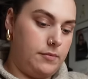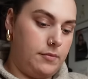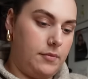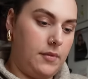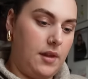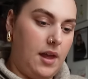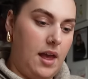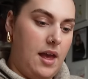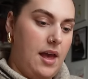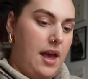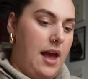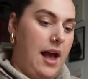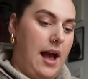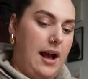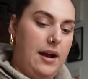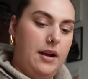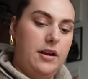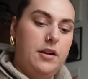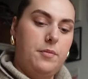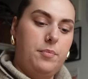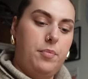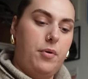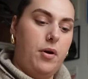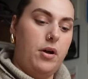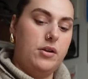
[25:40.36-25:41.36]
I'm
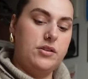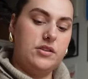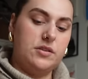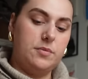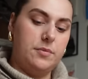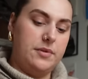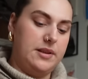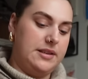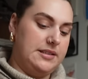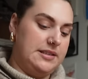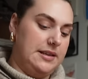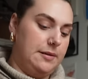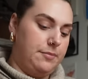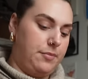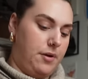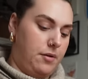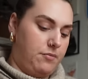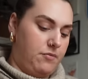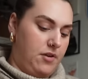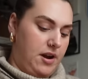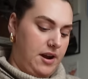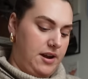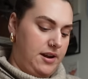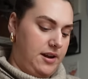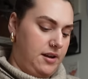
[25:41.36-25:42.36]
gonna put on some of this lip balm
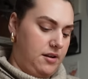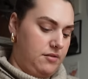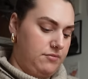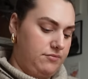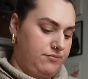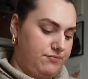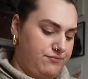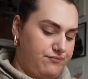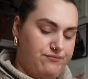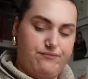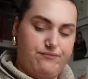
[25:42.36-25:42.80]
right now.